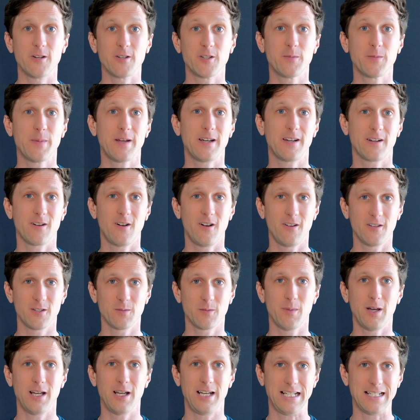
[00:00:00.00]
spending all this
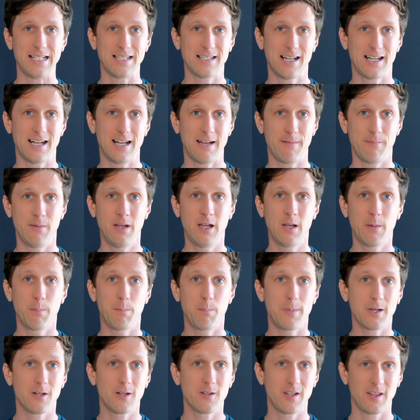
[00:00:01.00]
money and time
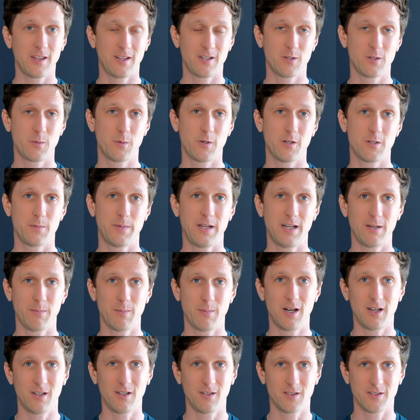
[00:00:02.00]
building their sports betting
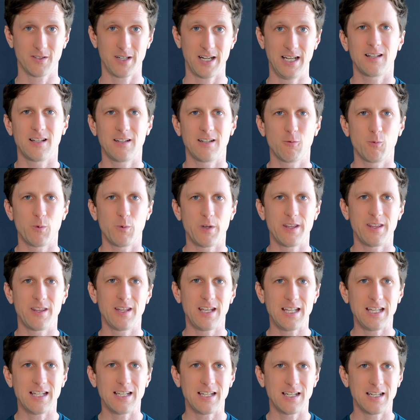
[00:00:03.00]
models, right?
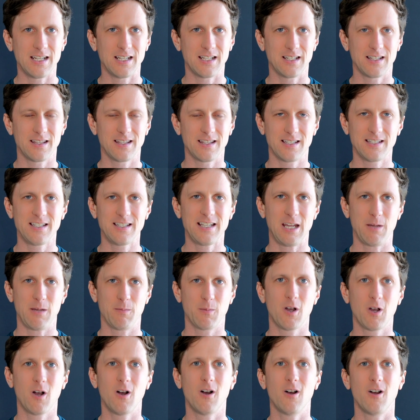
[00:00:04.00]
Within the same
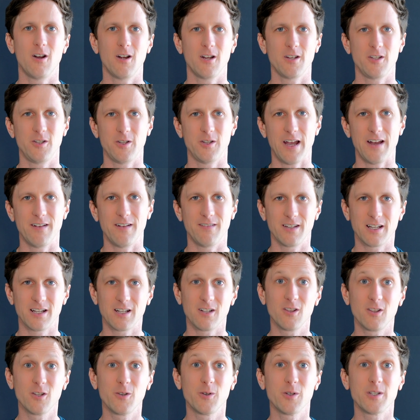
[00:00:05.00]
car, you have like a
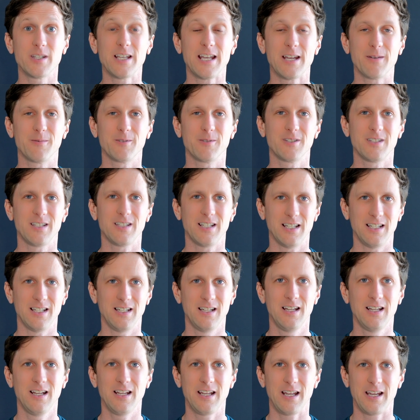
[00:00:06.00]
Lewis Hamilton
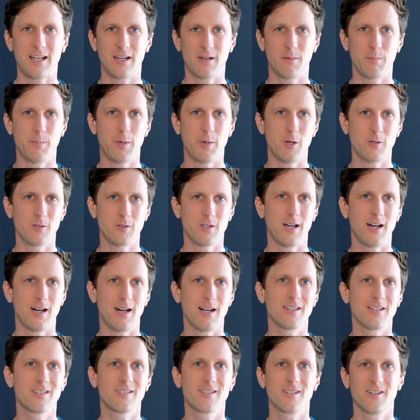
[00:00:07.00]
and a
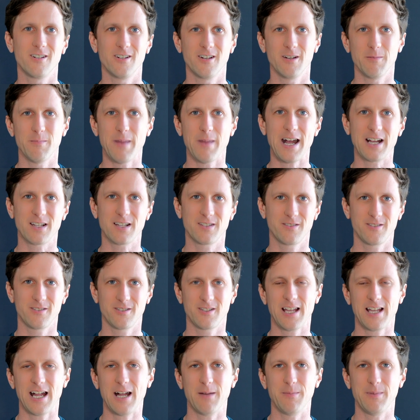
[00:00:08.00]
Bottas, or a Max
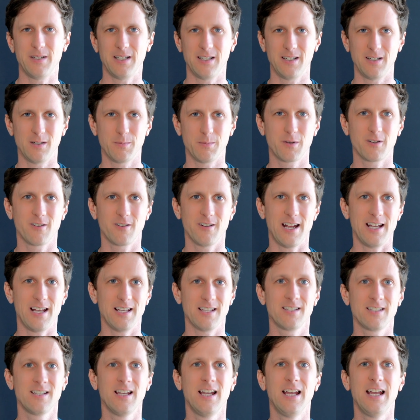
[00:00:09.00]
Verstappen and a
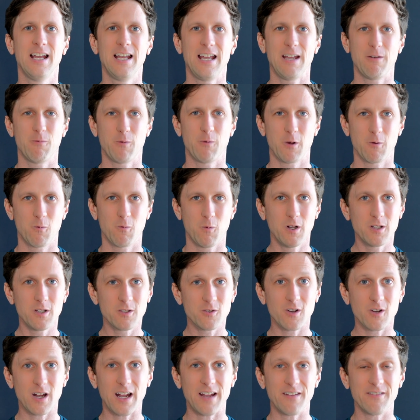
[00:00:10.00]
Perez, where one
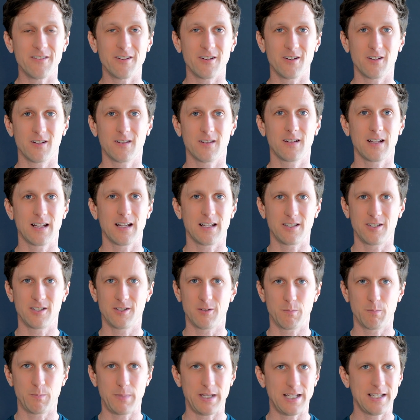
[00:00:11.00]
driver
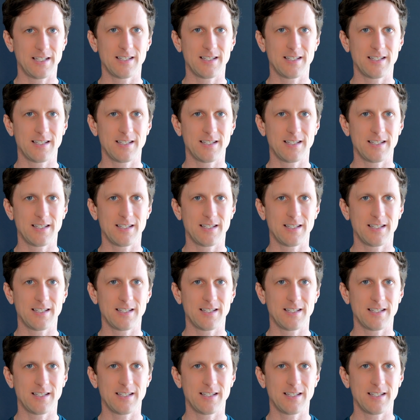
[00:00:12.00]
beats